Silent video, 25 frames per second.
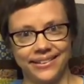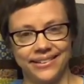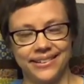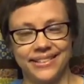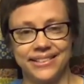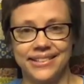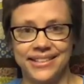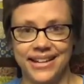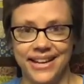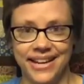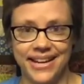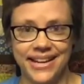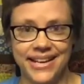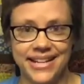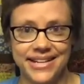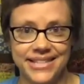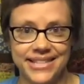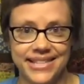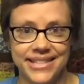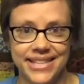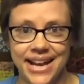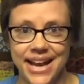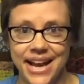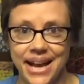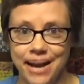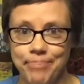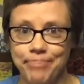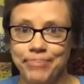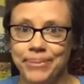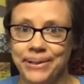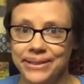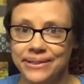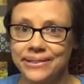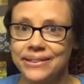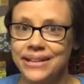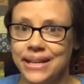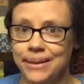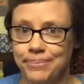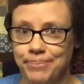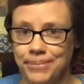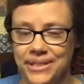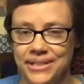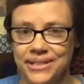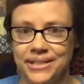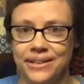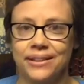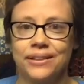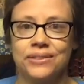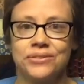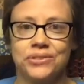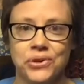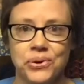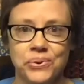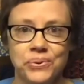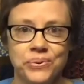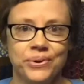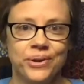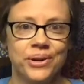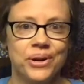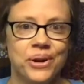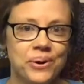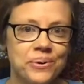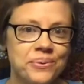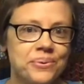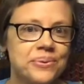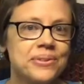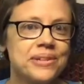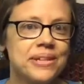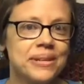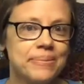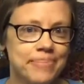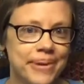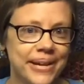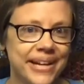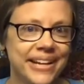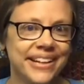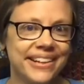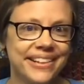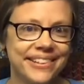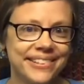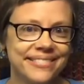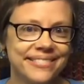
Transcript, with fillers: to take his nap and climb into his own cozy bed.